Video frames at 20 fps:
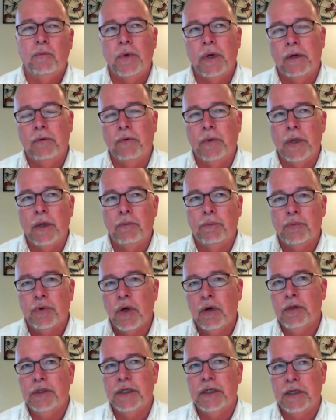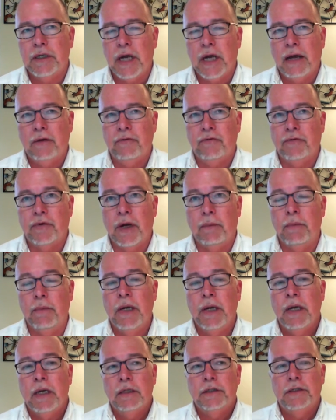where we approach it not
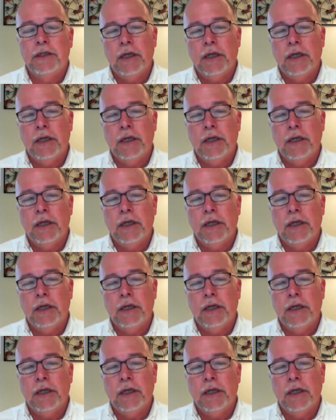from,